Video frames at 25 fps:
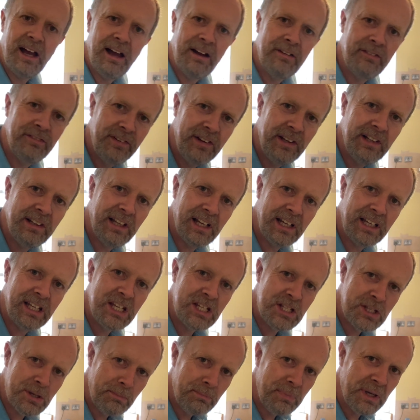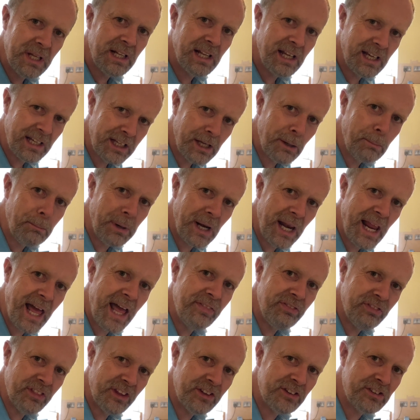I feel like it's a bit like a
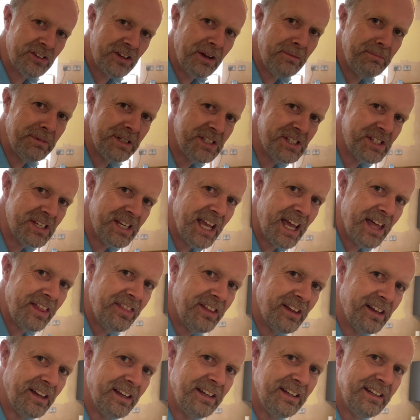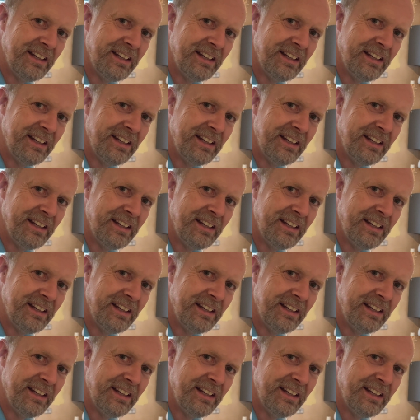plan that's coming together.